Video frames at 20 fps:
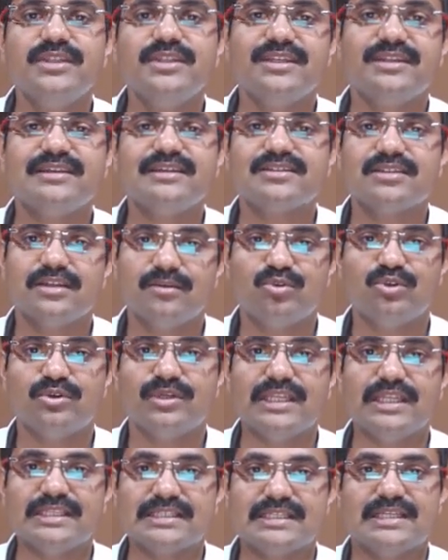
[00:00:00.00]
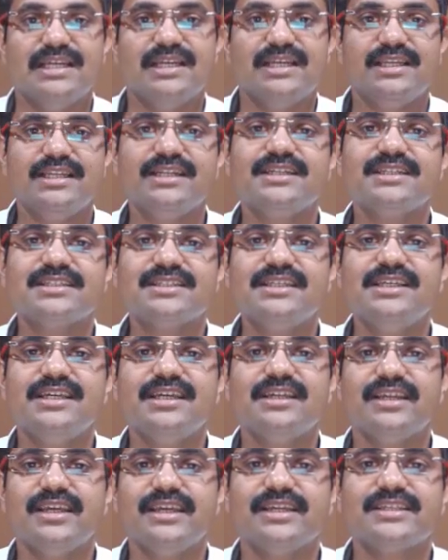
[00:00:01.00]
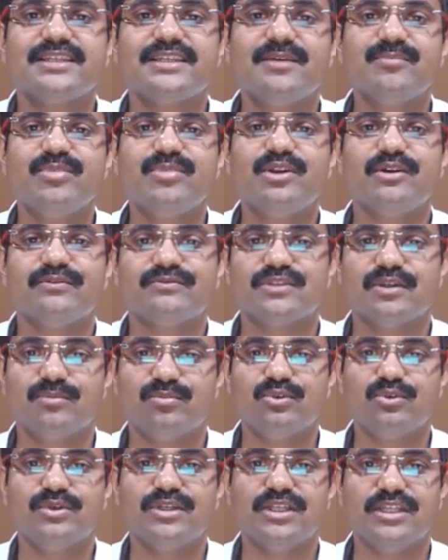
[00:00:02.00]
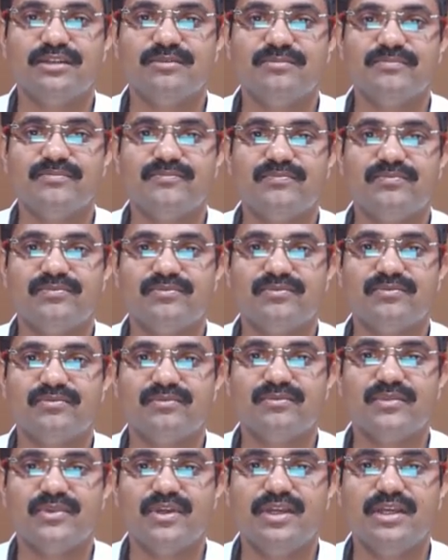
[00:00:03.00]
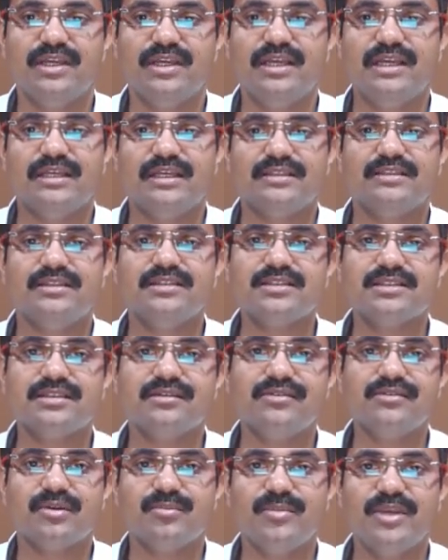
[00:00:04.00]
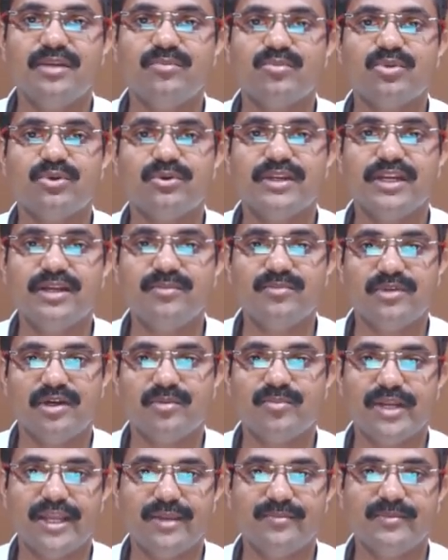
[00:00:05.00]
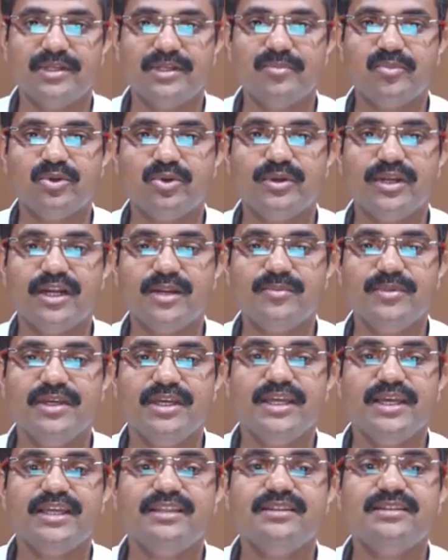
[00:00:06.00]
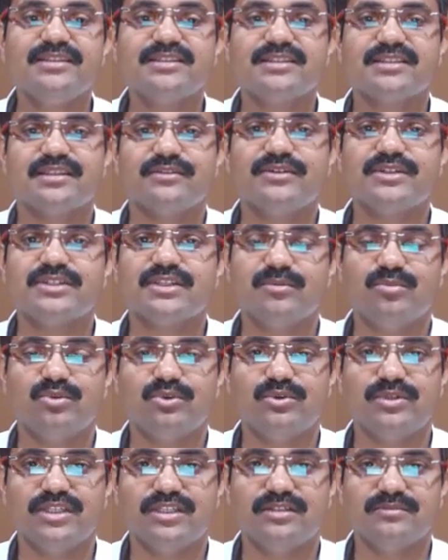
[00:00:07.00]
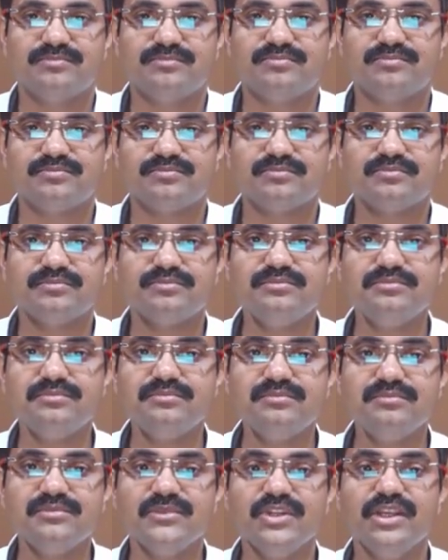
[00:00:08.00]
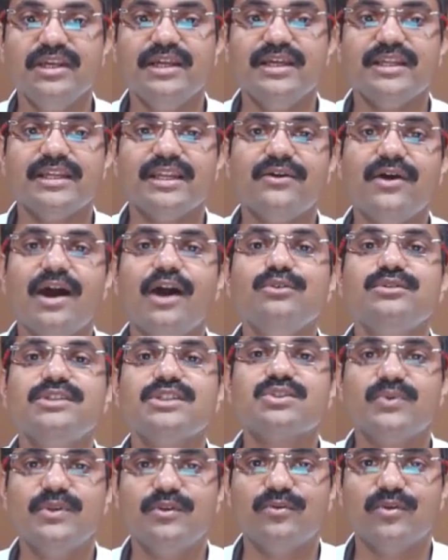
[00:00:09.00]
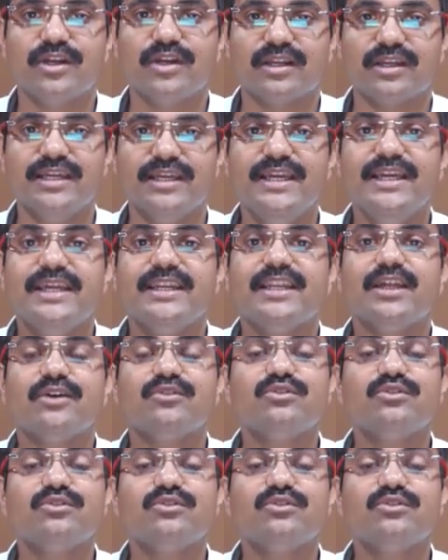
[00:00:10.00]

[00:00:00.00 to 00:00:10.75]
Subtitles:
So that are subroutines. Let us see an example of subroutine. This is our main program, a primary program, and this is our subroutine. Now how this will work?